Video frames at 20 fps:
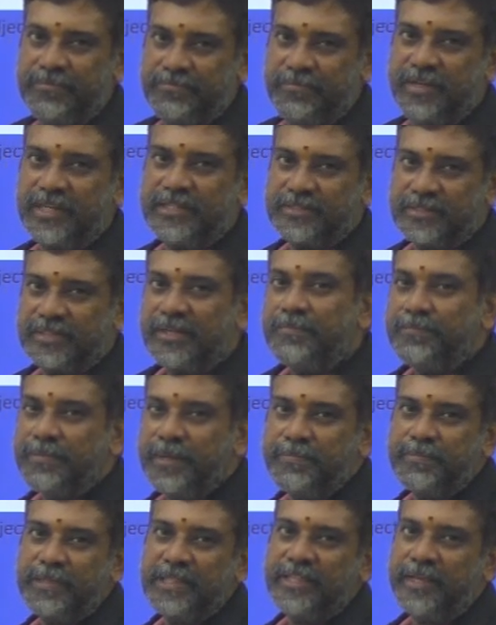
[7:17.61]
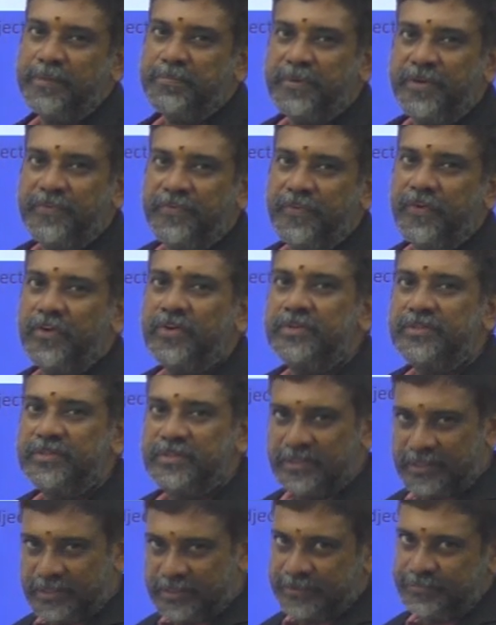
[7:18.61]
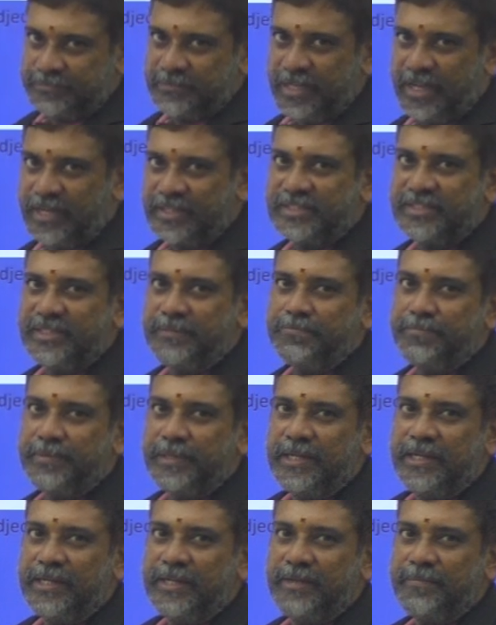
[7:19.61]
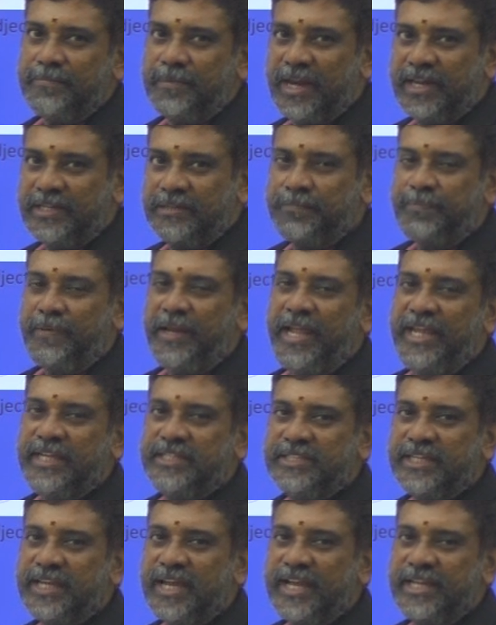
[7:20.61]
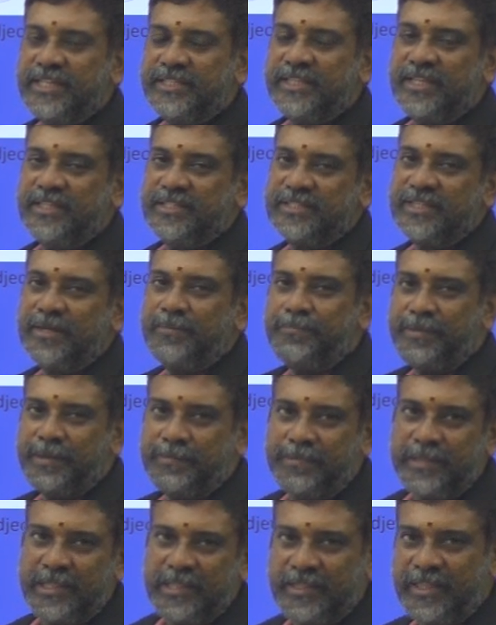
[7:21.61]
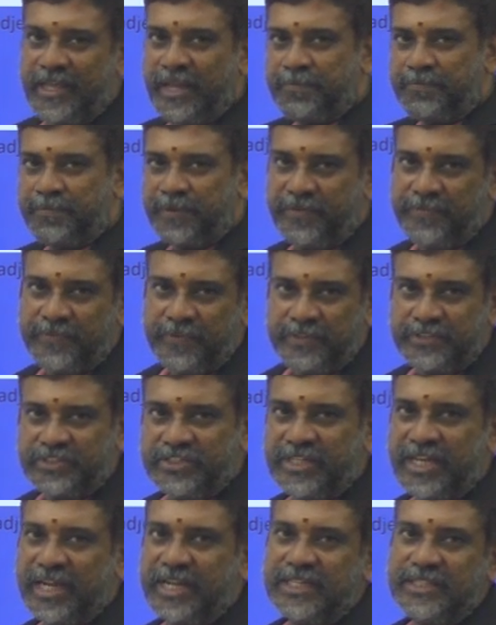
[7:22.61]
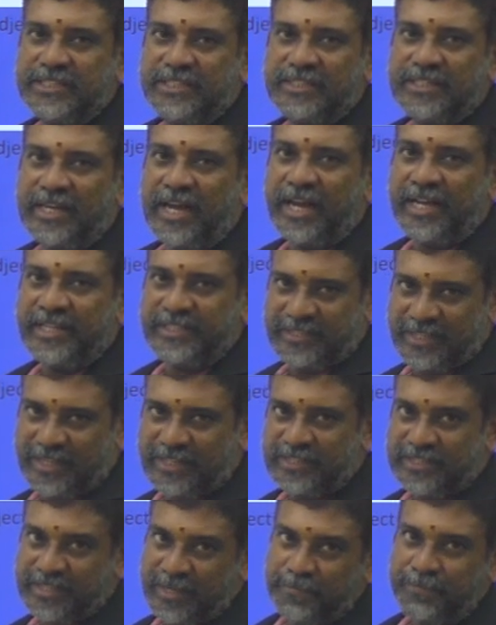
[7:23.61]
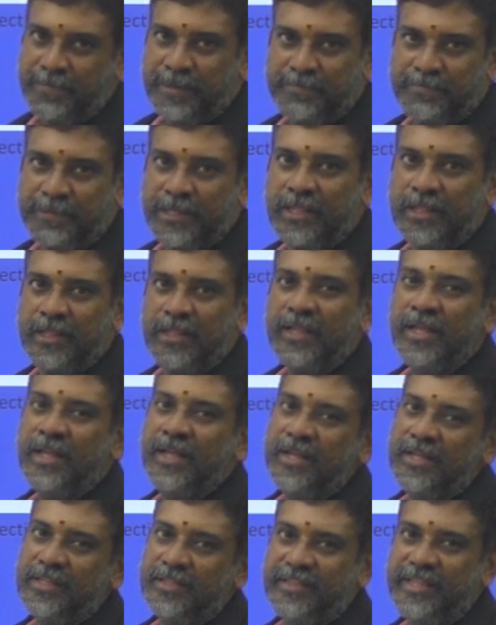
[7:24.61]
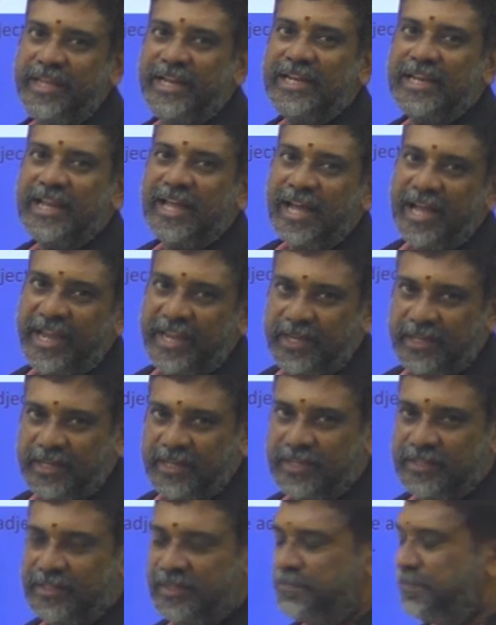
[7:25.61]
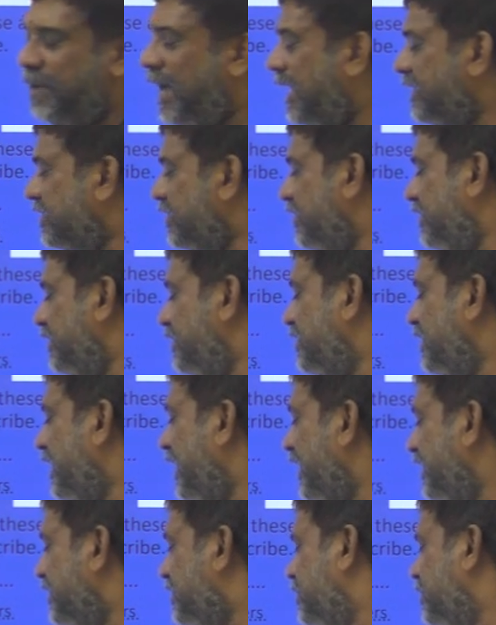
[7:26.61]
But some people they prefer simple and plain ties, and some people they prefer checked ties, and some people they like the pattern tie.